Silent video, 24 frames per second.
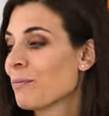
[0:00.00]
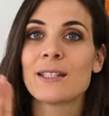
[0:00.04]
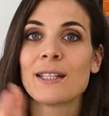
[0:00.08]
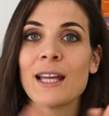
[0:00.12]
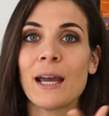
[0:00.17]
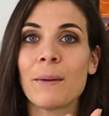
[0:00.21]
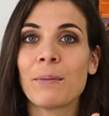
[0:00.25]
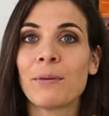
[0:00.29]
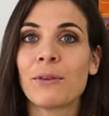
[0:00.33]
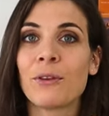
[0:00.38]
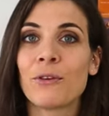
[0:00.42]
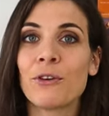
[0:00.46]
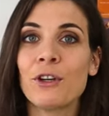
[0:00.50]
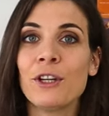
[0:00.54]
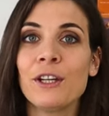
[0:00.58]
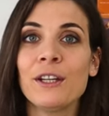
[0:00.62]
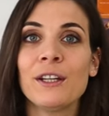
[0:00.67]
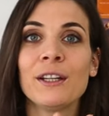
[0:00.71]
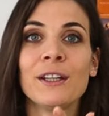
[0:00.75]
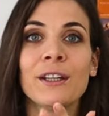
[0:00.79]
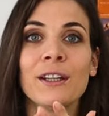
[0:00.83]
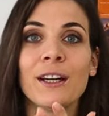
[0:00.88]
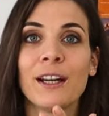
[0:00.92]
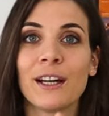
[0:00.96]
Step
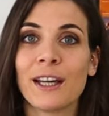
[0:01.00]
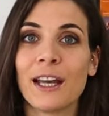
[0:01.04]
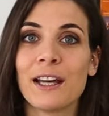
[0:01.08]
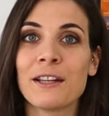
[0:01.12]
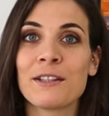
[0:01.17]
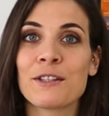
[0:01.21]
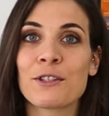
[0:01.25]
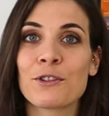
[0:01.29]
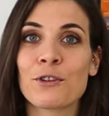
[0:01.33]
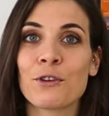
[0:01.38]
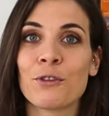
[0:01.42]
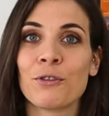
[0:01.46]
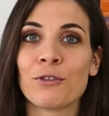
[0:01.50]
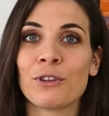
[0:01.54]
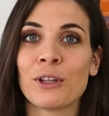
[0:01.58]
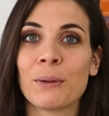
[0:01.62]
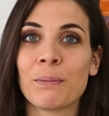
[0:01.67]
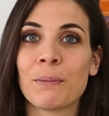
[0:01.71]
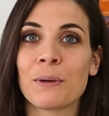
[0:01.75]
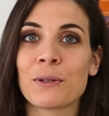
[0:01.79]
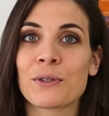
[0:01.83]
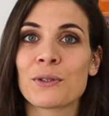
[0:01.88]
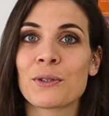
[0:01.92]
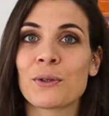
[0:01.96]
3, again, solve the
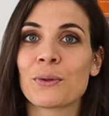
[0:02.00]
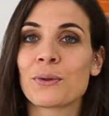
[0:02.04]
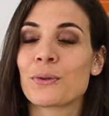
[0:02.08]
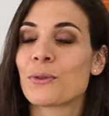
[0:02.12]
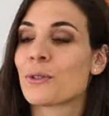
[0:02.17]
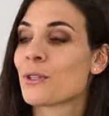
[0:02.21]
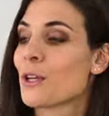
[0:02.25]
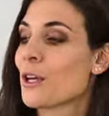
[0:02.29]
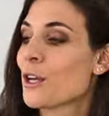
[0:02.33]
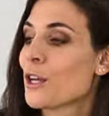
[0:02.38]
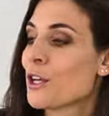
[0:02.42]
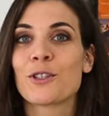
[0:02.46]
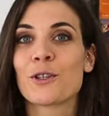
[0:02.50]
puzzles.